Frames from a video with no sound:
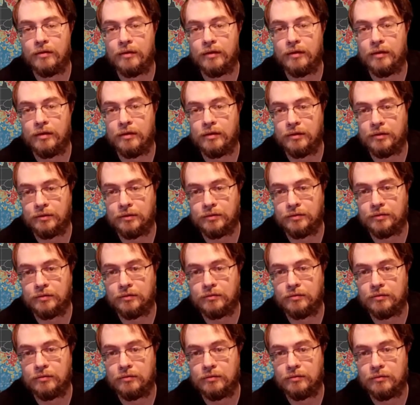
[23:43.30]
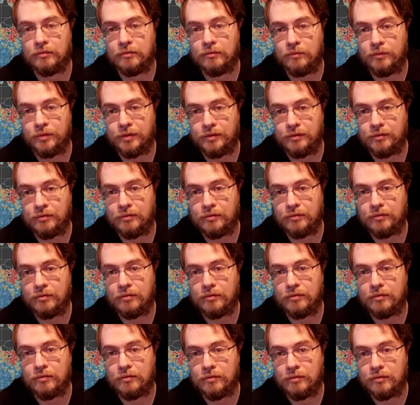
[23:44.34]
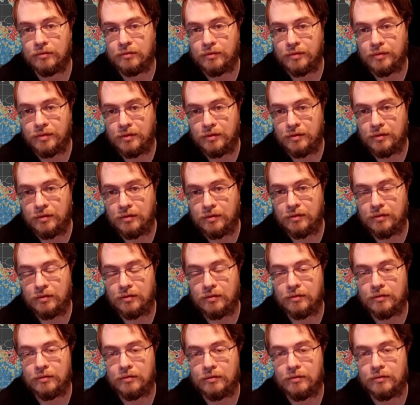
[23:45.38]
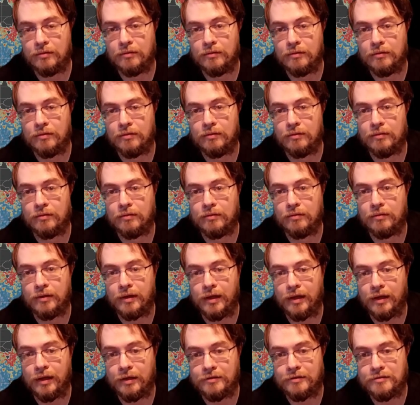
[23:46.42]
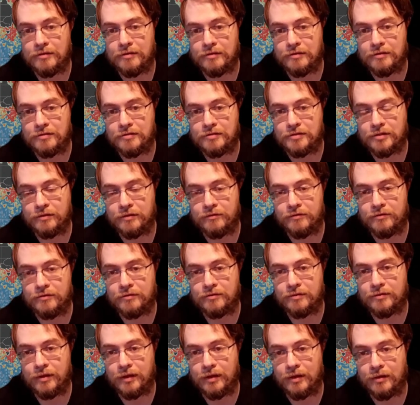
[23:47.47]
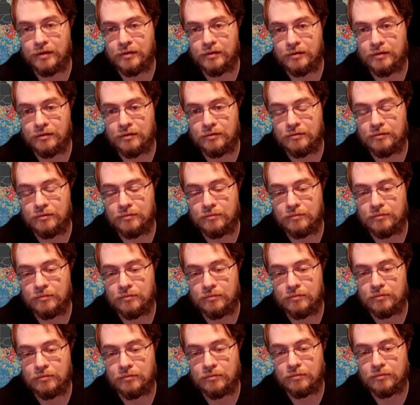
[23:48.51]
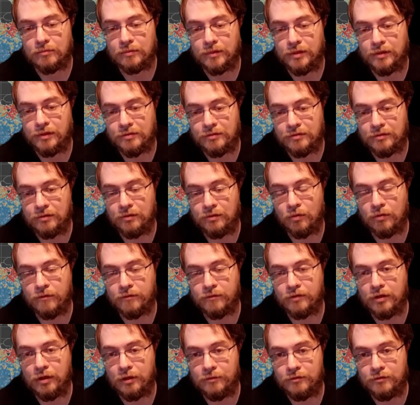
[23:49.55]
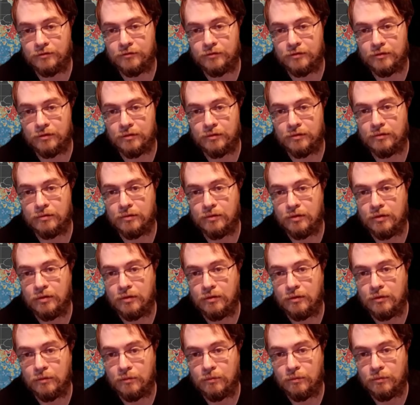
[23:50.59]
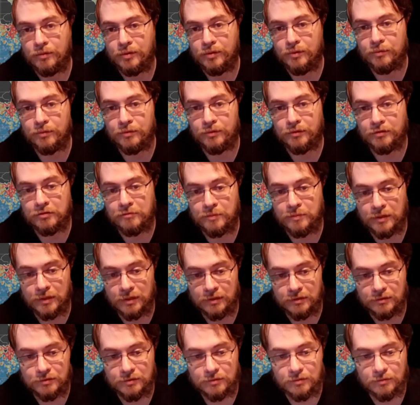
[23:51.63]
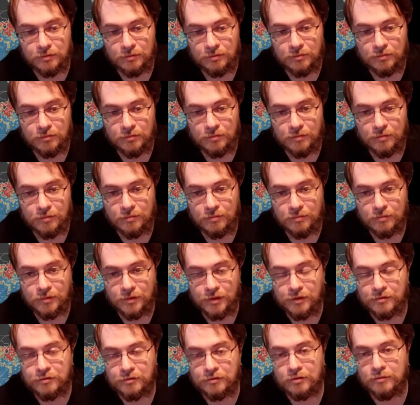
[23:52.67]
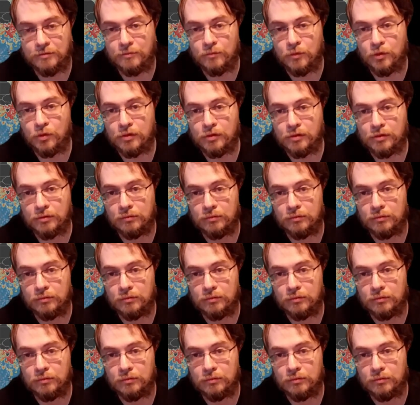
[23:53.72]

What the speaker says: And when the axis shifts again, and it's the northern hemisphere, we will expect this and more.